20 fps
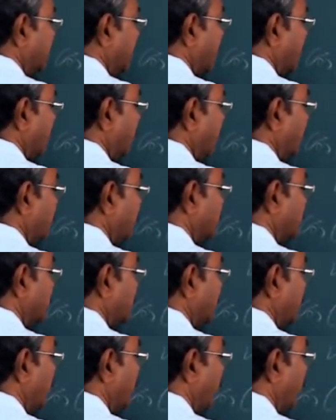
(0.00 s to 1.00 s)
equal to
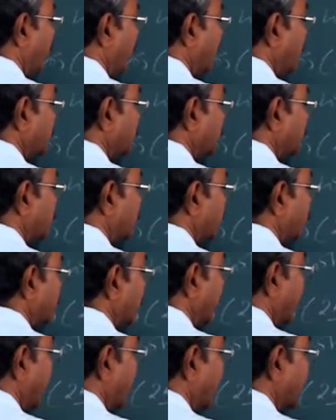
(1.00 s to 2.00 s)
0, 1, 2,
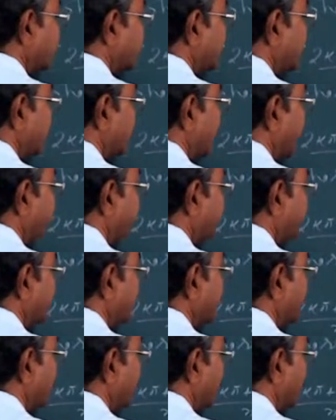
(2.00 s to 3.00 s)
3, etc. up
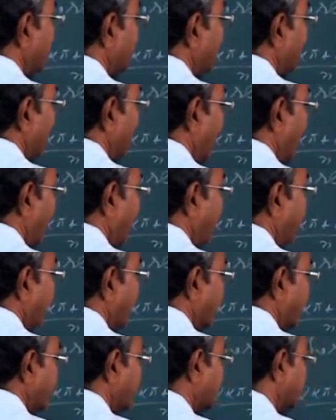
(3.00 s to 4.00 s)
to n
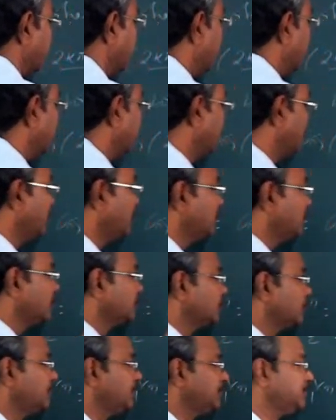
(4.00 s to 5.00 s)
minus 1.
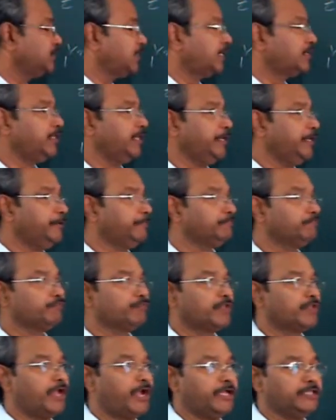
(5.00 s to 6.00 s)
So these are the
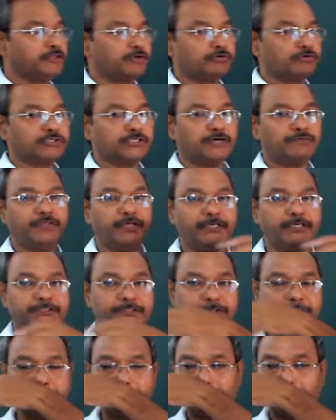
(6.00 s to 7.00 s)
nth roots of
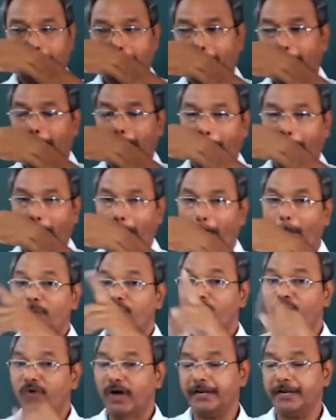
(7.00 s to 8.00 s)
this
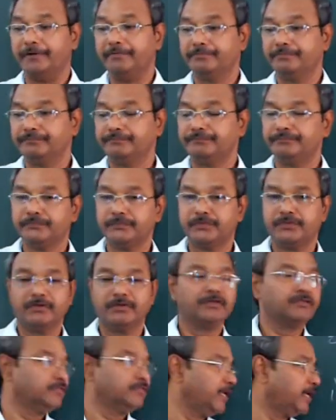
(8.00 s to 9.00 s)
1.
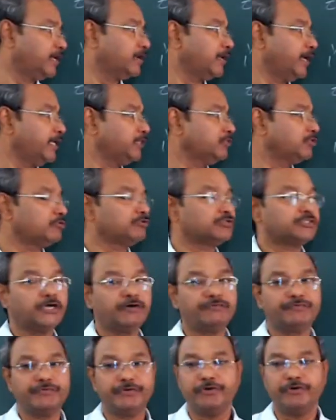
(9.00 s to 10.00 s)
They are nth roots
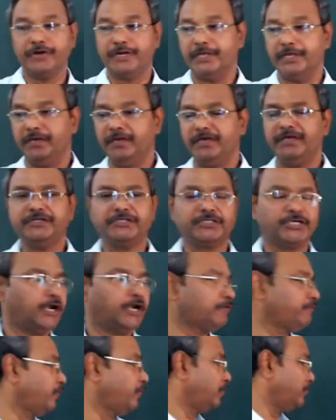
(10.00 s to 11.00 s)
of unity. In
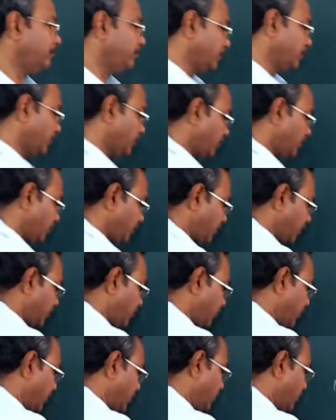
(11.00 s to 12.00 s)
short form, we are
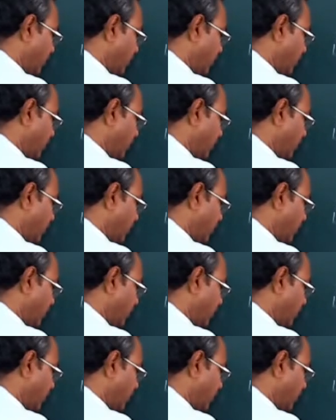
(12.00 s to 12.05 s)
going to